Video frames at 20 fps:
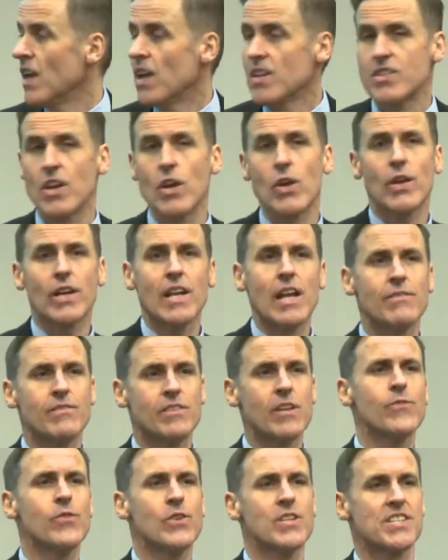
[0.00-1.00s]
So you can have
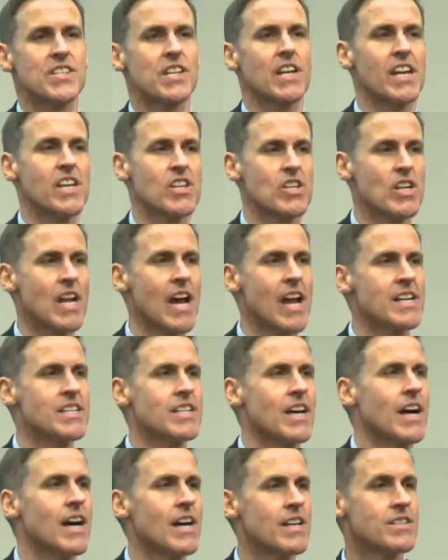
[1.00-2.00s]
different selection
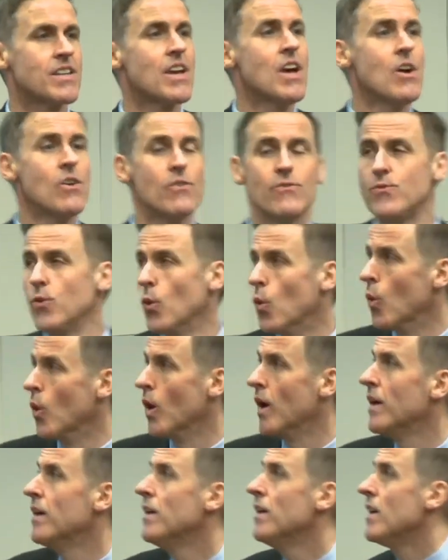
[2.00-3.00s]
ATARs
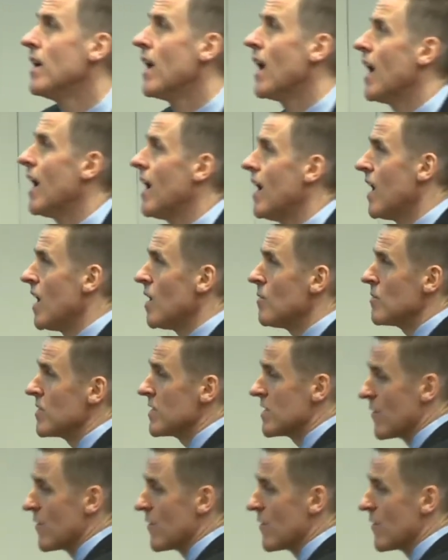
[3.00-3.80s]
for um,